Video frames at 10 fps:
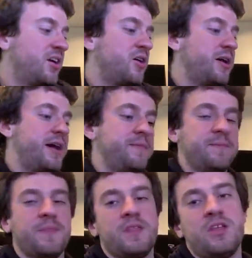Okay,
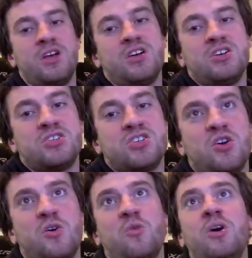
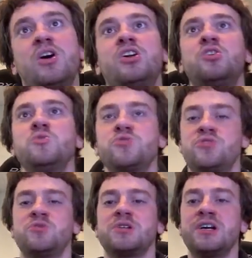so user
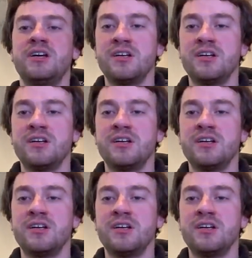story.